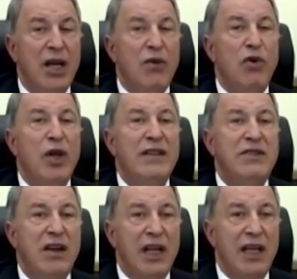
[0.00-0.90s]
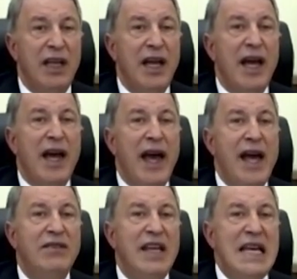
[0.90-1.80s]
voluntarily,
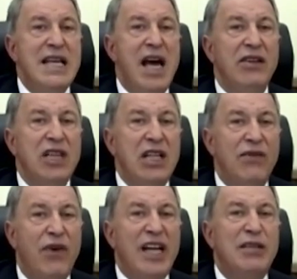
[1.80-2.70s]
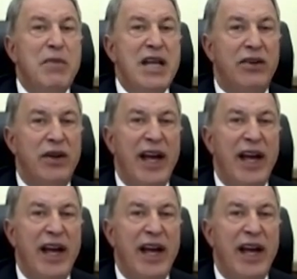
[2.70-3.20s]
and in a dignified manner,